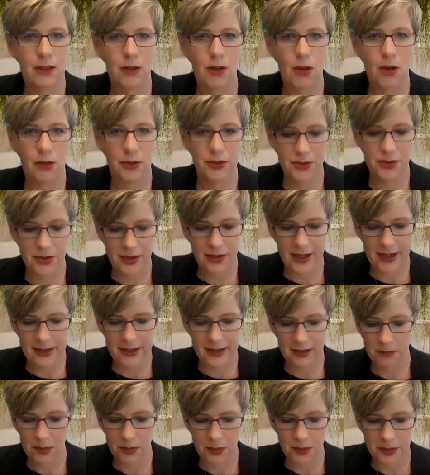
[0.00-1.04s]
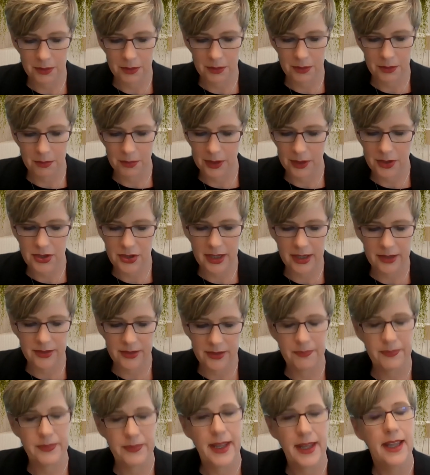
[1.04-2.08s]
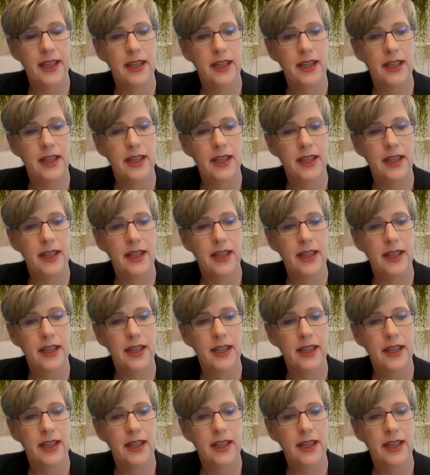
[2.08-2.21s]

gone to that important project.